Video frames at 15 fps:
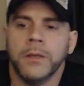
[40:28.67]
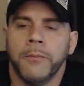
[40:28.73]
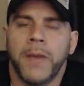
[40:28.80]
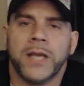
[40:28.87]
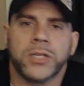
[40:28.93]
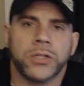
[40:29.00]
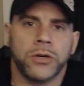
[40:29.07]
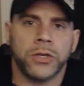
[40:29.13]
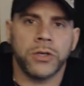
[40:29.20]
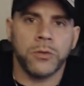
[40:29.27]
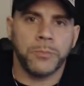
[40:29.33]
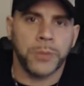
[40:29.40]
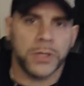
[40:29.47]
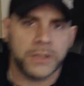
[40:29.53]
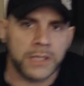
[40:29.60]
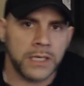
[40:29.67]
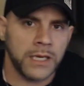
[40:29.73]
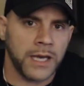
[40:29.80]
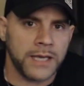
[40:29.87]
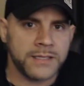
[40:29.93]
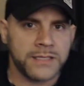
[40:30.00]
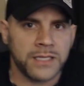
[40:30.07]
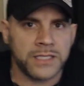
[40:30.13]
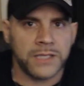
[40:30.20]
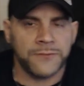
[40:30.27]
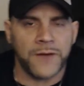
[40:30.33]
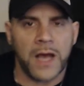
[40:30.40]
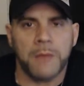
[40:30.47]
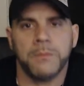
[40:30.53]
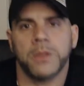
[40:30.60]
Make sure you put the uh,
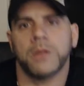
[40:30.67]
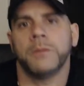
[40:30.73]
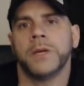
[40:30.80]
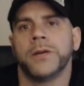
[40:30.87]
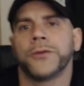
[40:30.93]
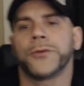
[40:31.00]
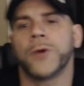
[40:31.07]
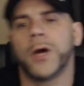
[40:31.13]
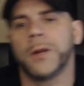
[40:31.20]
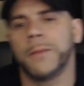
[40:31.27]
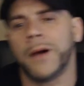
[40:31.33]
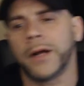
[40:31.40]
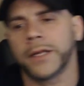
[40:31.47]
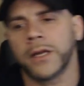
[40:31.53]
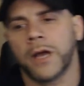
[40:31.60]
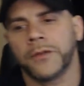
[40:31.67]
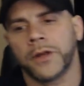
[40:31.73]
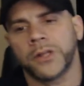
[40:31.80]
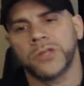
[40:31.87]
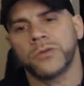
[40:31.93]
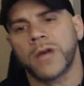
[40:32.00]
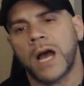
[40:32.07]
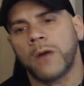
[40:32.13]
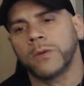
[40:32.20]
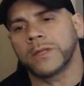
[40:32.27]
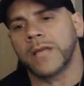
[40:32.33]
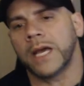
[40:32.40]
65 millimeter throttle body on there you got with